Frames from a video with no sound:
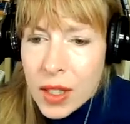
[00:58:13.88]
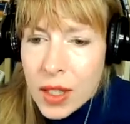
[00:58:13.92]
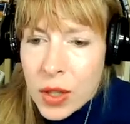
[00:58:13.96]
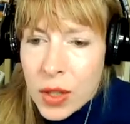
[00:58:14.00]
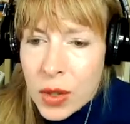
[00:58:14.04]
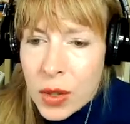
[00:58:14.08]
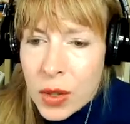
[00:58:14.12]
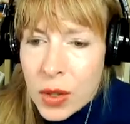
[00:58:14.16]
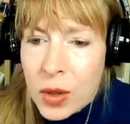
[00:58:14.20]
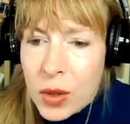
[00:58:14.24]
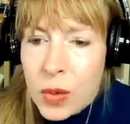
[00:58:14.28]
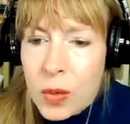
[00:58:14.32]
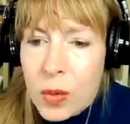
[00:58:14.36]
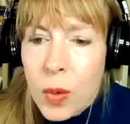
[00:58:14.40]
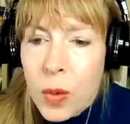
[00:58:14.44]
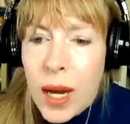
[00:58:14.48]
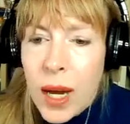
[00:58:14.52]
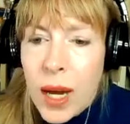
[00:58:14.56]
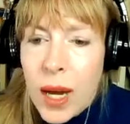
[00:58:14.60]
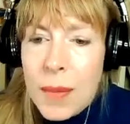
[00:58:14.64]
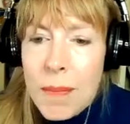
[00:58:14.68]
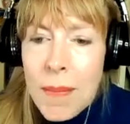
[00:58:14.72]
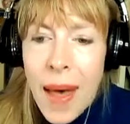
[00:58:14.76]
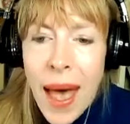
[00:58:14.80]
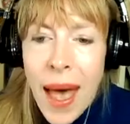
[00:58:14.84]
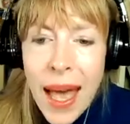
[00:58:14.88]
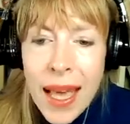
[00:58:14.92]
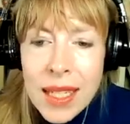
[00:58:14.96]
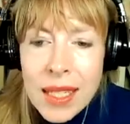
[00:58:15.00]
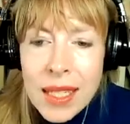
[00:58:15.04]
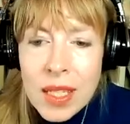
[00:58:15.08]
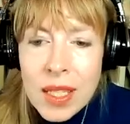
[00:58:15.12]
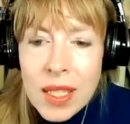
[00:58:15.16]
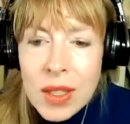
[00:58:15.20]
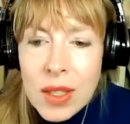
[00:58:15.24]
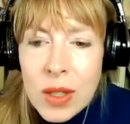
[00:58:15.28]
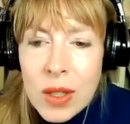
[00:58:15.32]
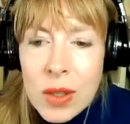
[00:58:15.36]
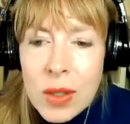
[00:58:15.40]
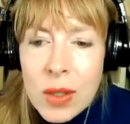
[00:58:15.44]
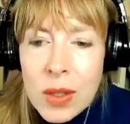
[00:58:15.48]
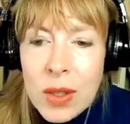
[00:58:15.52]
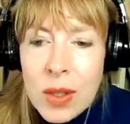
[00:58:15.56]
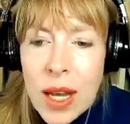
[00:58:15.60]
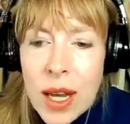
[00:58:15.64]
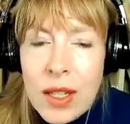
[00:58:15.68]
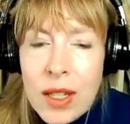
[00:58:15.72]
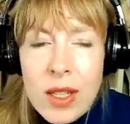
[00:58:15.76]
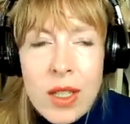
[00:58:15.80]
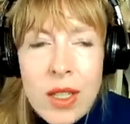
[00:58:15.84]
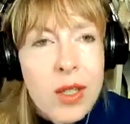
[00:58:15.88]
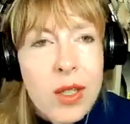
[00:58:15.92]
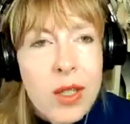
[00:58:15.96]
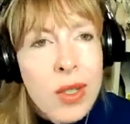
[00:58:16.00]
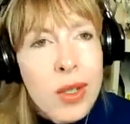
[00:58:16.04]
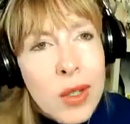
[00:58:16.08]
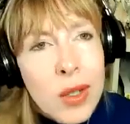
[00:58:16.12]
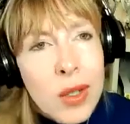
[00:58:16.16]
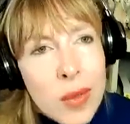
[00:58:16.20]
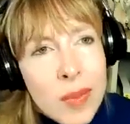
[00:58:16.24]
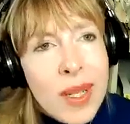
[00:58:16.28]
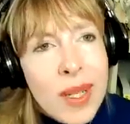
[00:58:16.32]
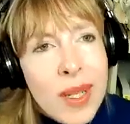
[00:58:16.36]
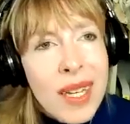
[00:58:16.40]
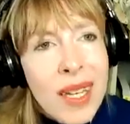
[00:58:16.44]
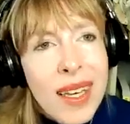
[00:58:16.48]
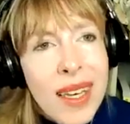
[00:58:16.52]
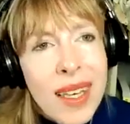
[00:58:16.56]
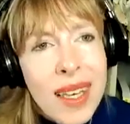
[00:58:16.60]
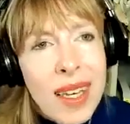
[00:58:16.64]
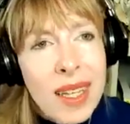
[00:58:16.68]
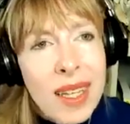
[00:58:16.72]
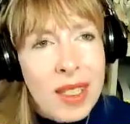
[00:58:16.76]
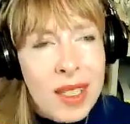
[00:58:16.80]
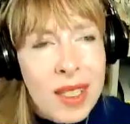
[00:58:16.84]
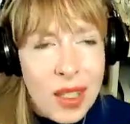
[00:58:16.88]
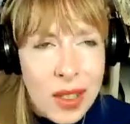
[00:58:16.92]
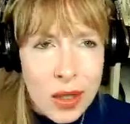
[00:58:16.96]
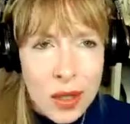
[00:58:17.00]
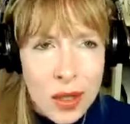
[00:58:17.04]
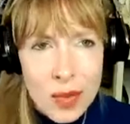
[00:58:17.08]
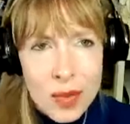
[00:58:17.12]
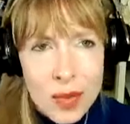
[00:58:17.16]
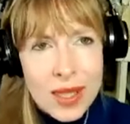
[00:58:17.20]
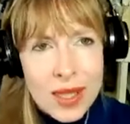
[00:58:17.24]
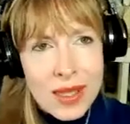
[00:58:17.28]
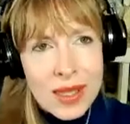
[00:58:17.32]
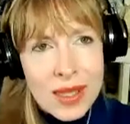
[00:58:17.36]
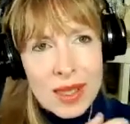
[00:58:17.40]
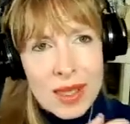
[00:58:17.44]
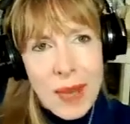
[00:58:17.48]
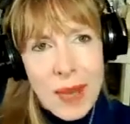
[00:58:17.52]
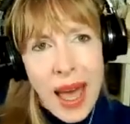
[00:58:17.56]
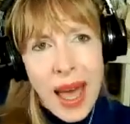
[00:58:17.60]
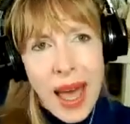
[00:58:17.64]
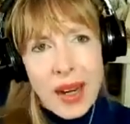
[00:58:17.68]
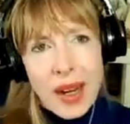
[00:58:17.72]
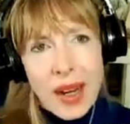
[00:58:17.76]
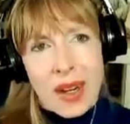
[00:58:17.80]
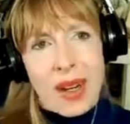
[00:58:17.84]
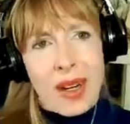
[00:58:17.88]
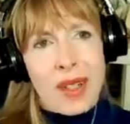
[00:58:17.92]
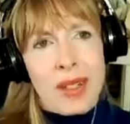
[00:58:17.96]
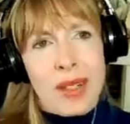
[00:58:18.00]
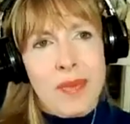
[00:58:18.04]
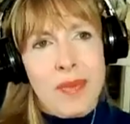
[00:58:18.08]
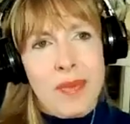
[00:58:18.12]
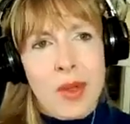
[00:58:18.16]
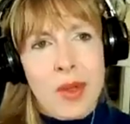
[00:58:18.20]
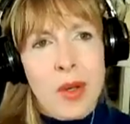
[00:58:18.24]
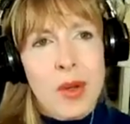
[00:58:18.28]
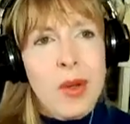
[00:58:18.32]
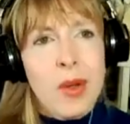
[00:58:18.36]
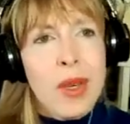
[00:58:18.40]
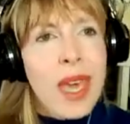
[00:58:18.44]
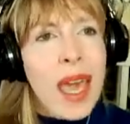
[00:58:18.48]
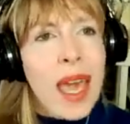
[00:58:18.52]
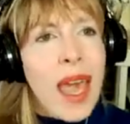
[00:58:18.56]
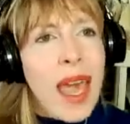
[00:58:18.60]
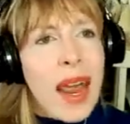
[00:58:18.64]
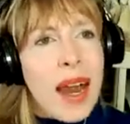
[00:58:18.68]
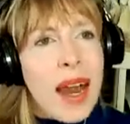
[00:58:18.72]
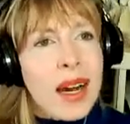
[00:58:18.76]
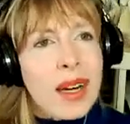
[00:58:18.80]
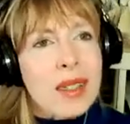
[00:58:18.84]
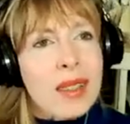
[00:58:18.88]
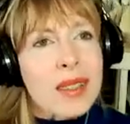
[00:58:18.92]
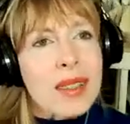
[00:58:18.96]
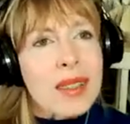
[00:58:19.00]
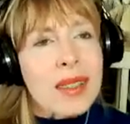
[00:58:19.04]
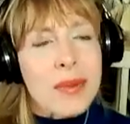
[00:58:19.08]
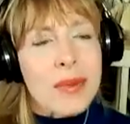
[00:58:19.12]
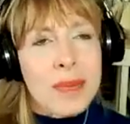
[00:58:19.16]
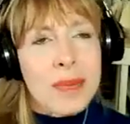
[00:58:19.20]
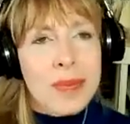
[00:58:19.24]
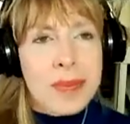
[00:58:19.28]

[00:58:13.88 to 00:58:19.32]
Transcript: To what magnitude? And to whom does this matter? Who cares?